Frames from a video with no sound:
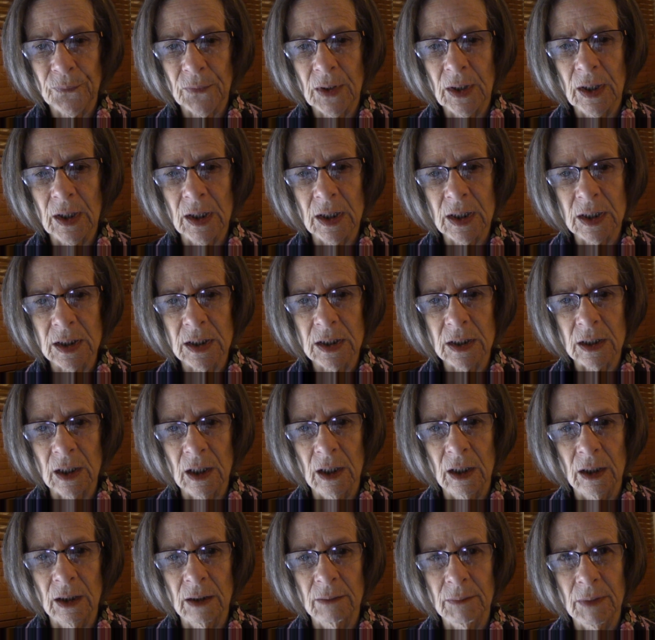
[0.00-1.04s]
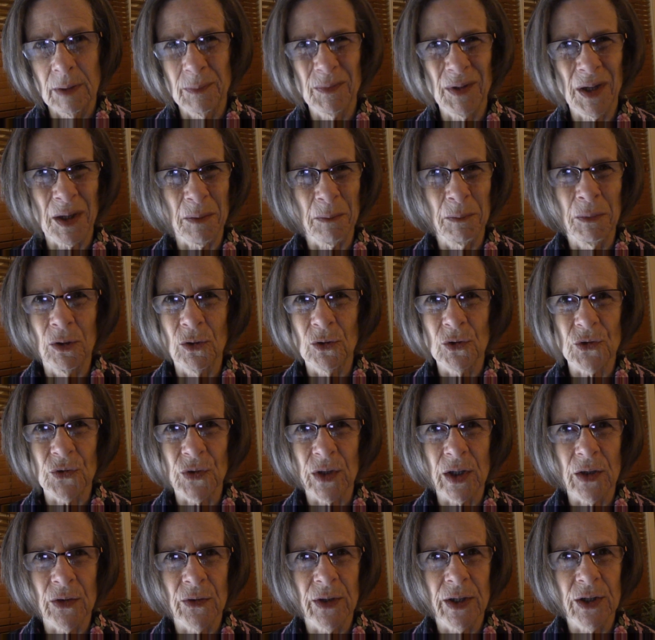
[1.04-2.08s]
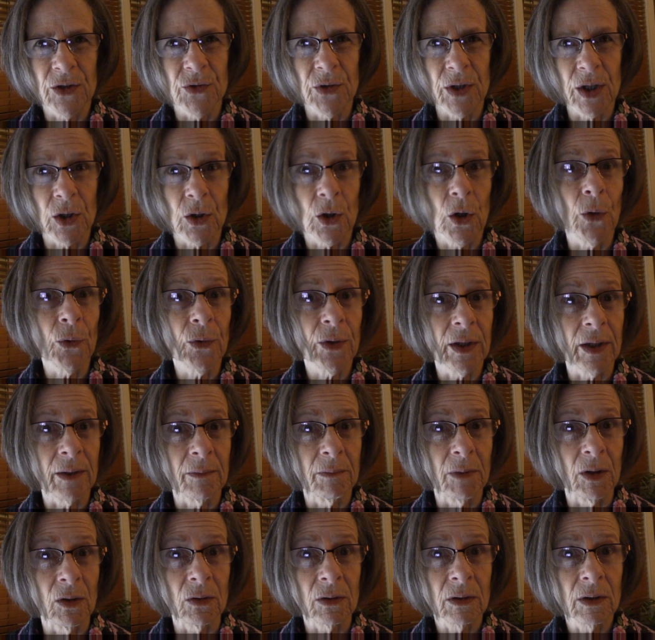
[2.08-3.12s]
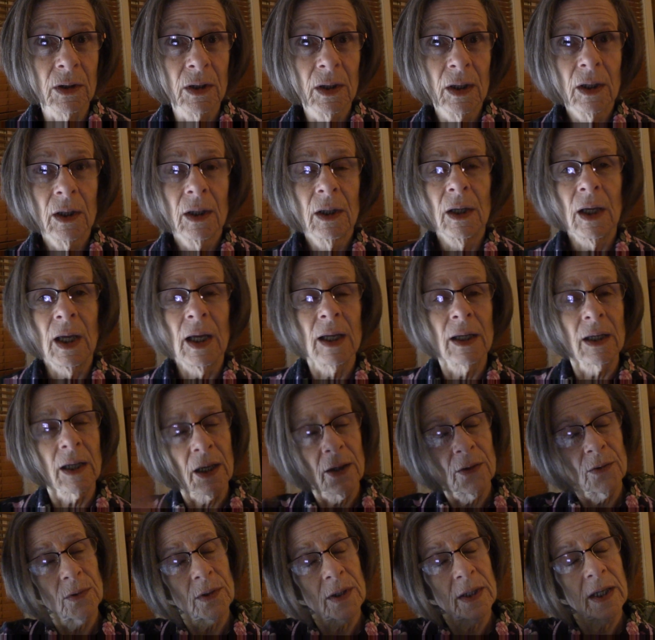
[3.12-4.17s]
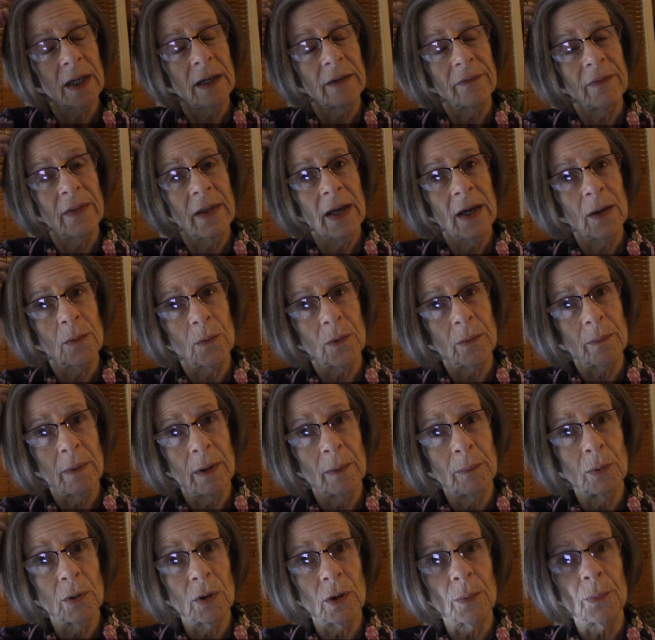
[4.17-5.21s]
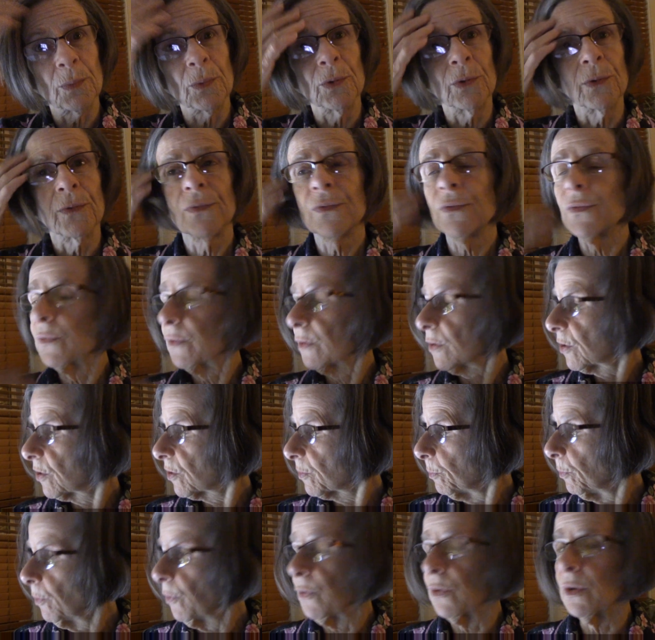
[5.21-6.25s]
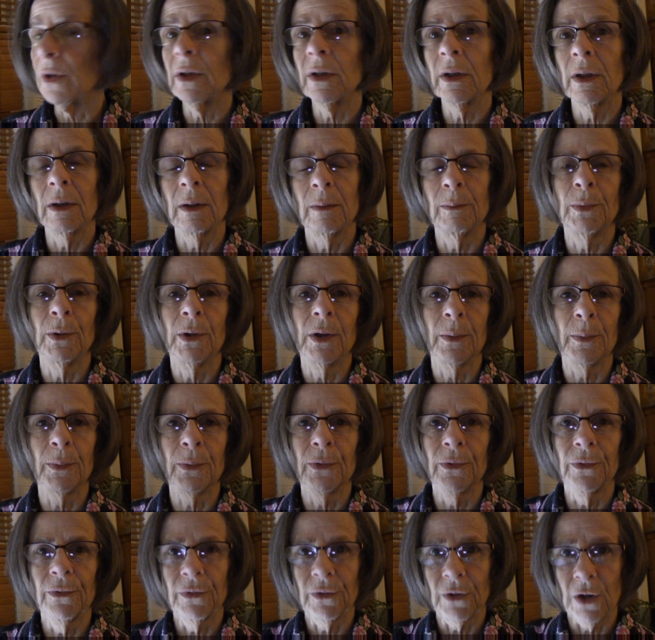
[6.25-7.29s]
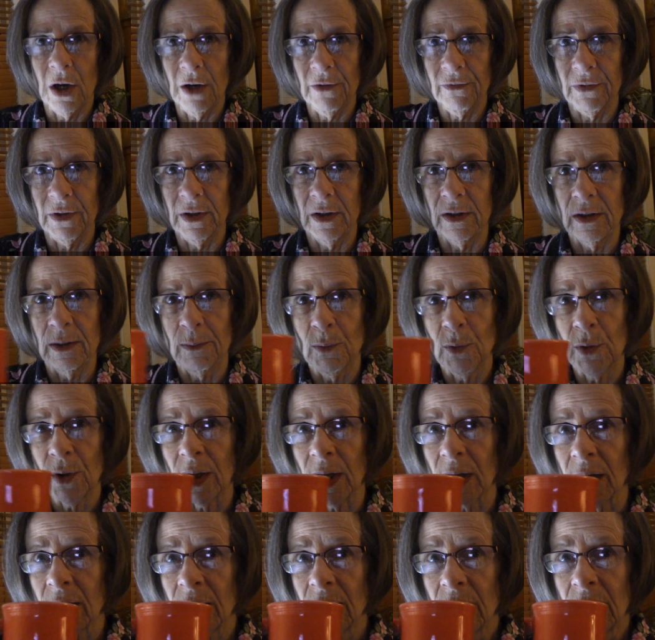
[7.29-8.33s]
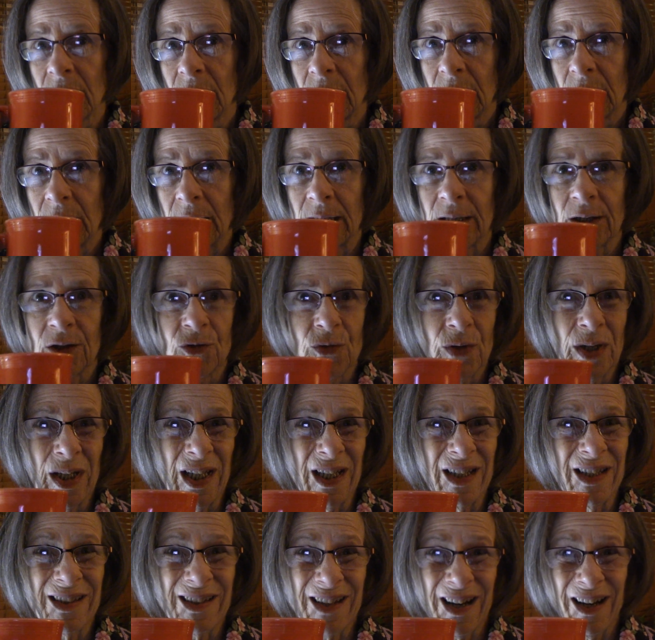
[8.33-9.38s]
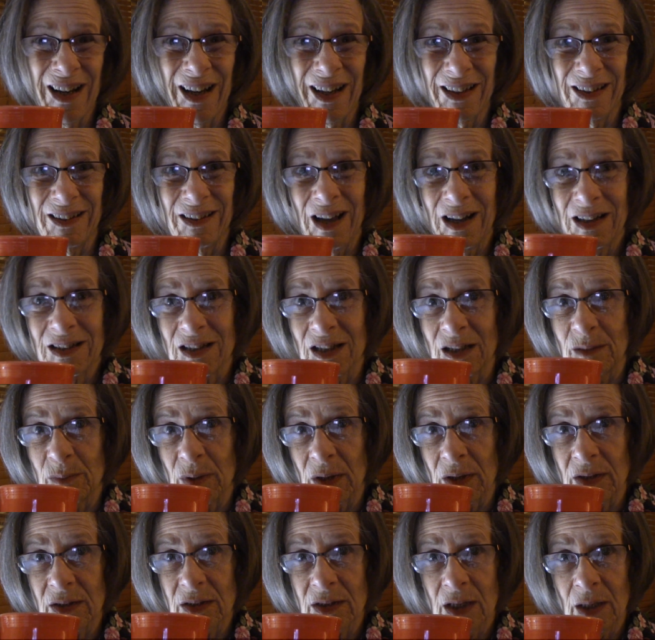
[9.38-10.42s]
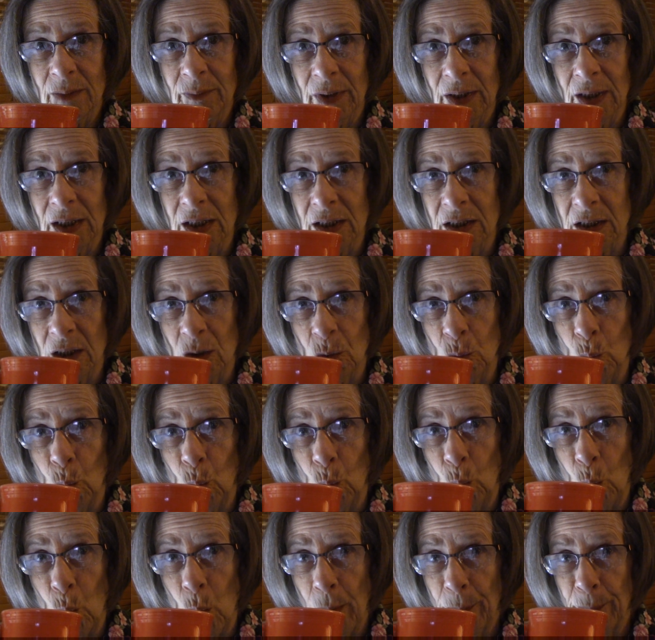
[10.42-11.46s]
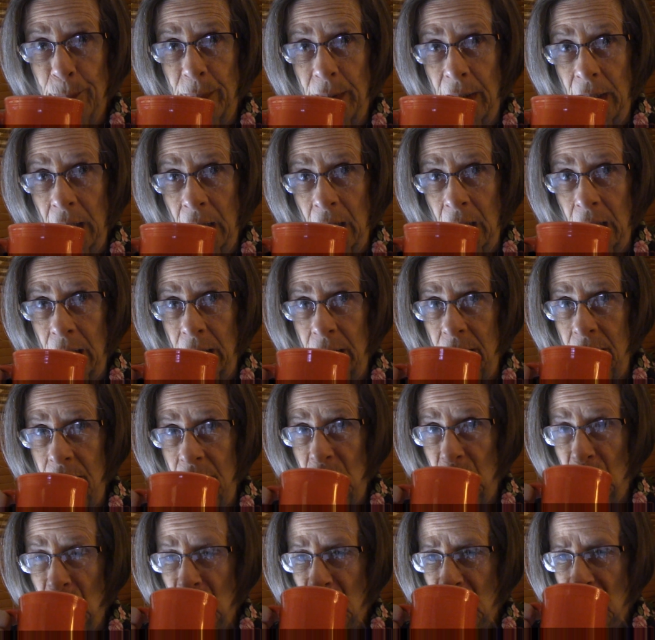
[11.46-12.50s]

and I'm not a milk drinker. I drink coconut milk, and I only have that with my bulletproof smoothie, bulletproof coffee in the morning, and I drink it. It's kind of like a latte by the time I get done whipping it.